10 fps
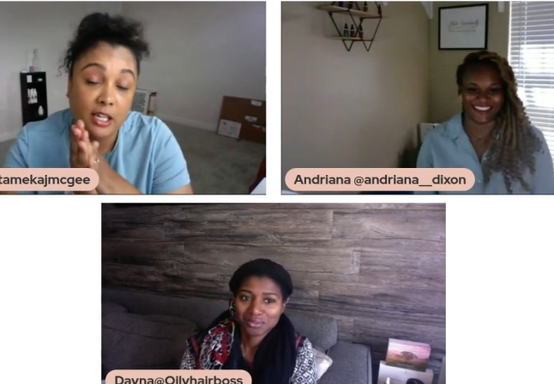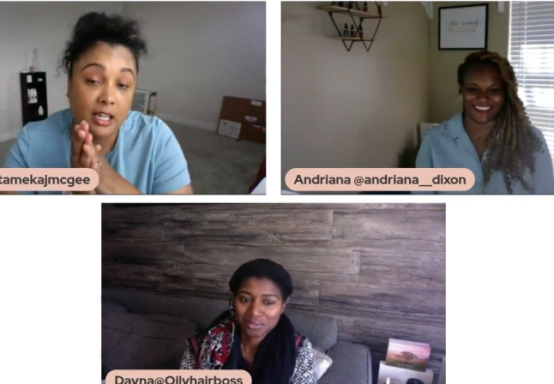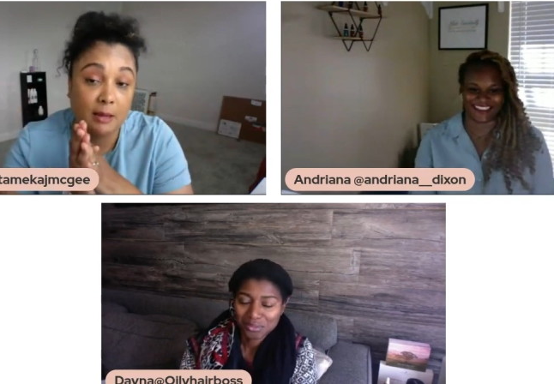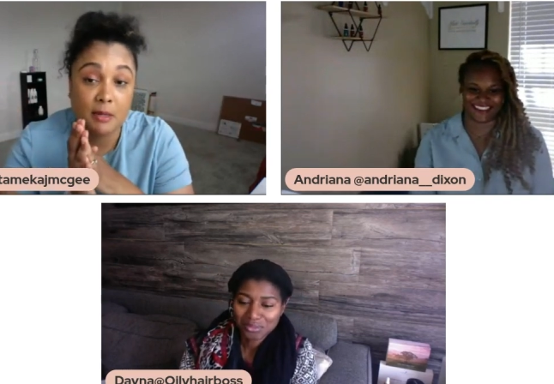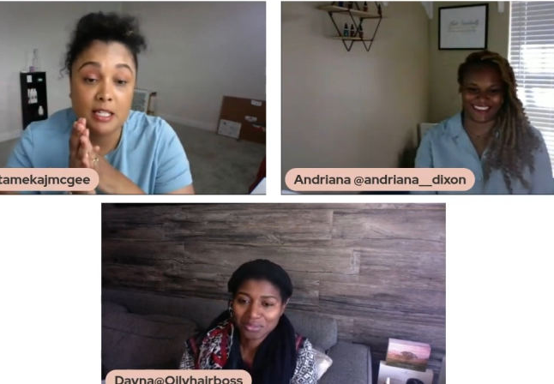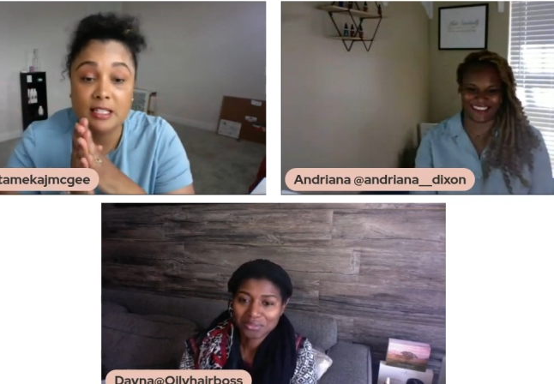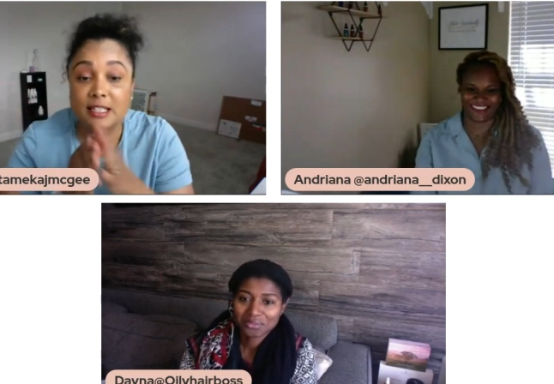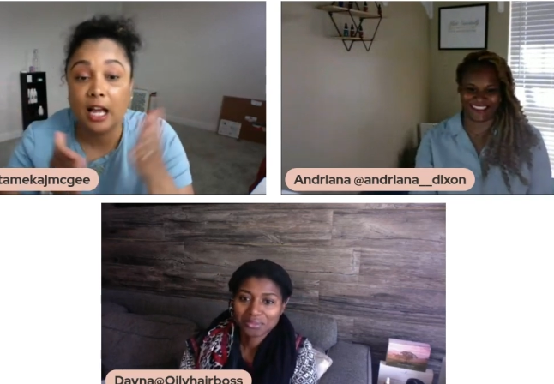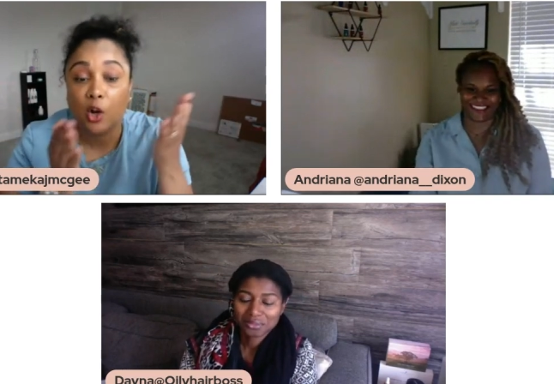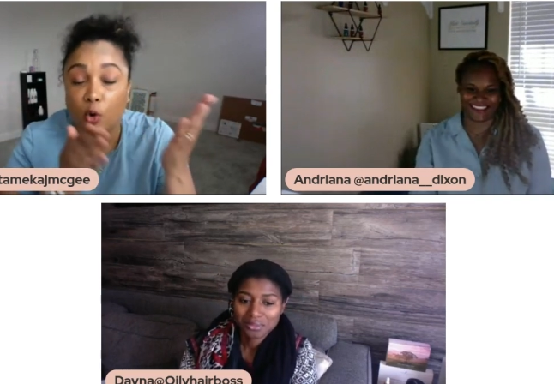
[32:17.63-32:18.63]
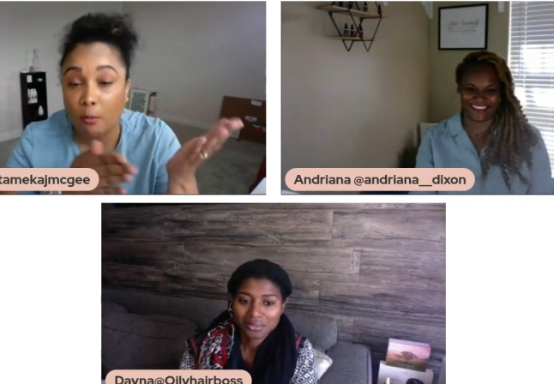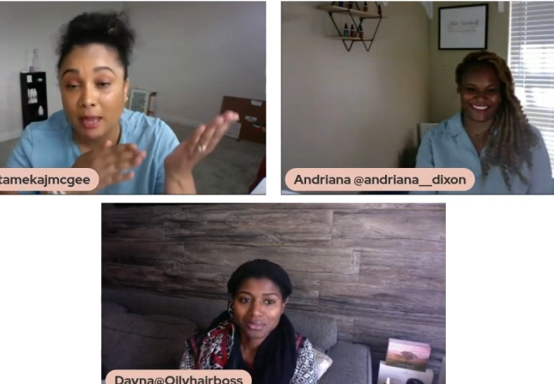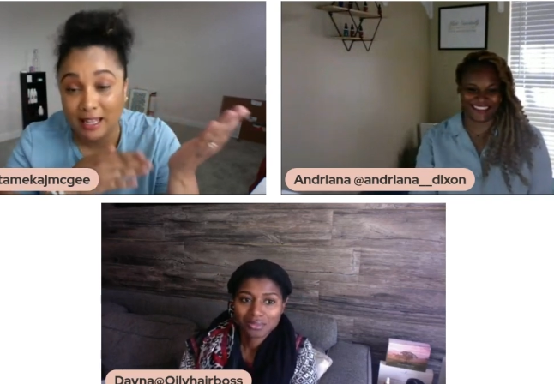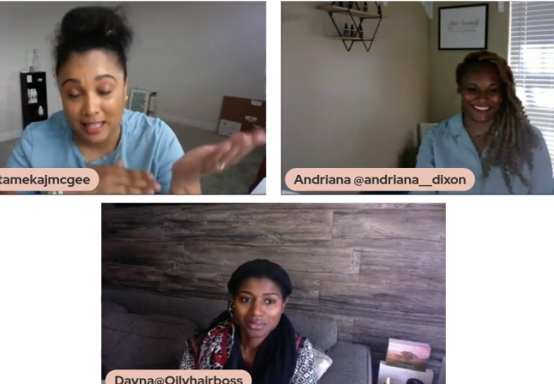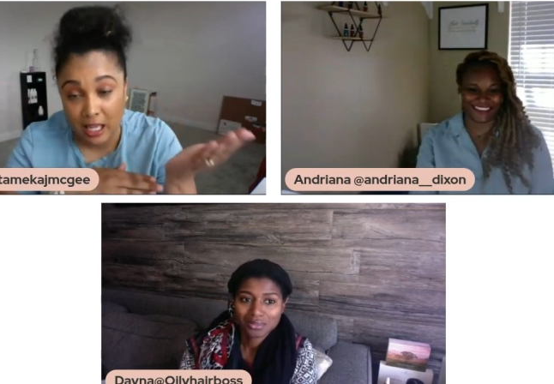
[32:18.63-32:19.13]
Speaker 1: And I mean, this is not going
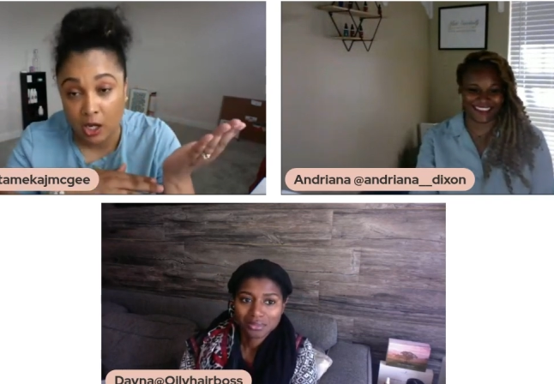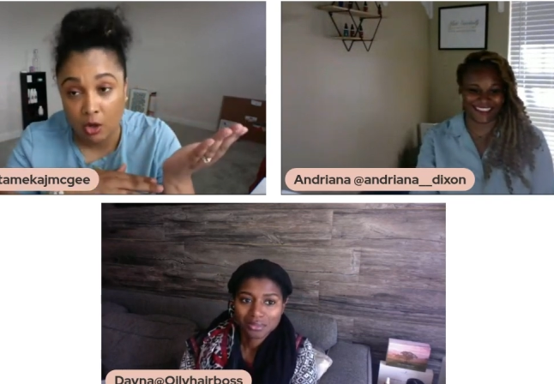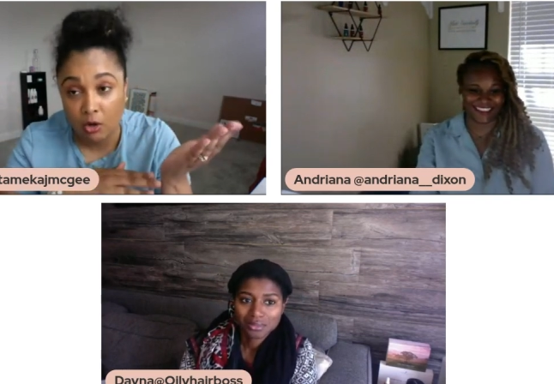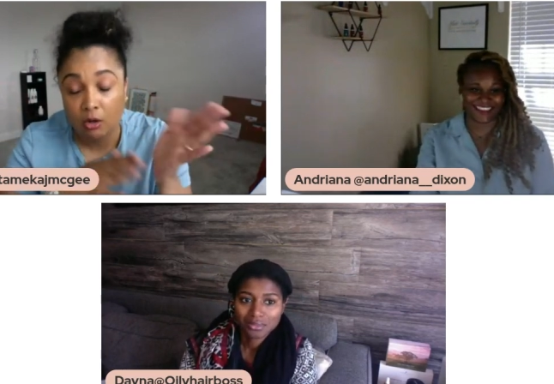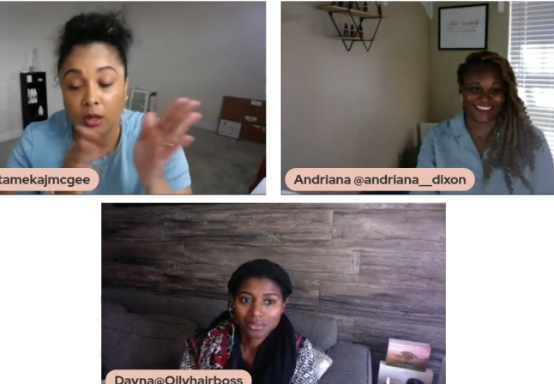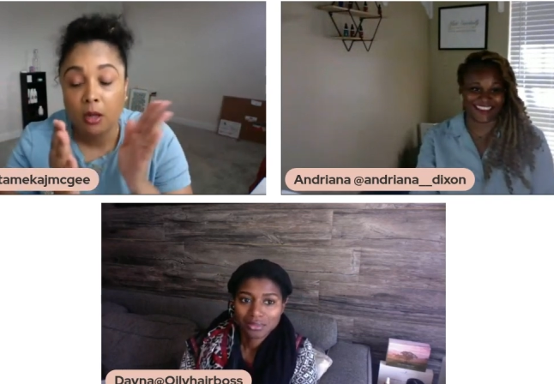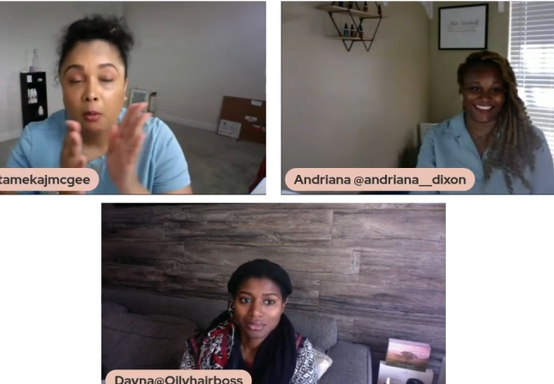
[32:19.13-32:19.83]
back that long,